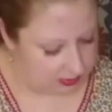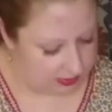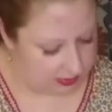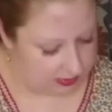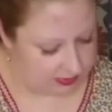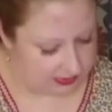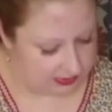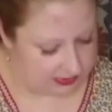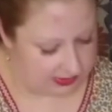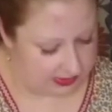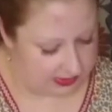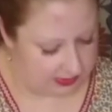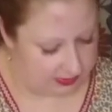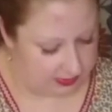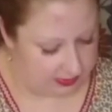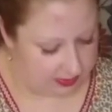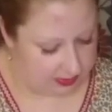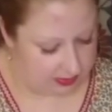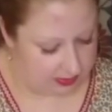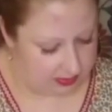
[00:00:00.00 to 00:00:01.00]
We'll say
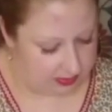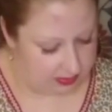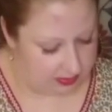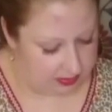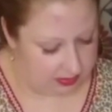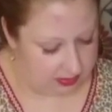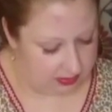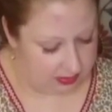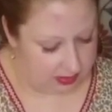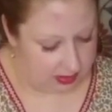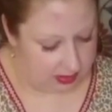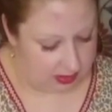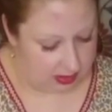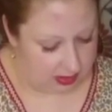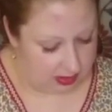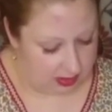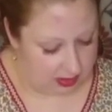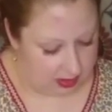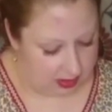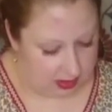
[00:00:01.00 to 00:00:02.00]

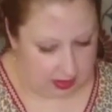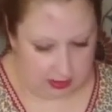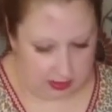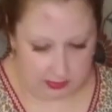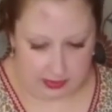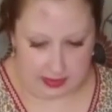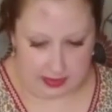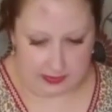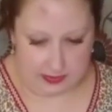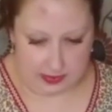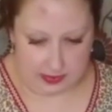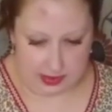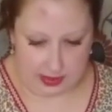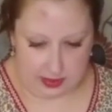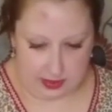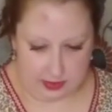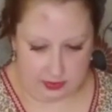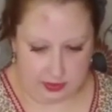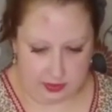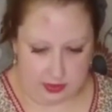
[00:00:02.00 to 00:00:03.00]
I light the
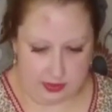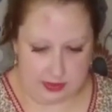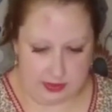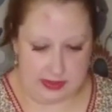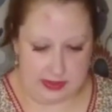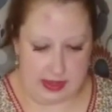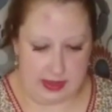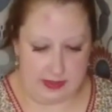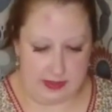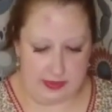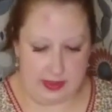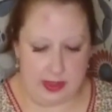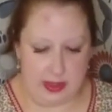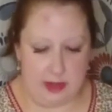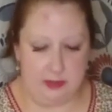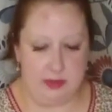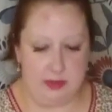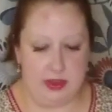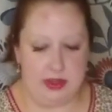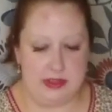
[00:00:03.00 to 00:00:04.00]
candles, and then
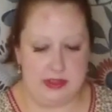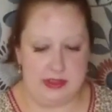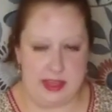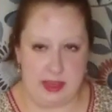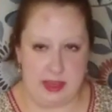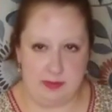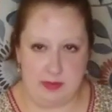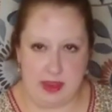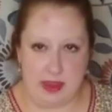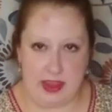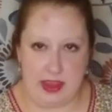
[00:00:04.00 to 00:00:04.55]
I'm going to take my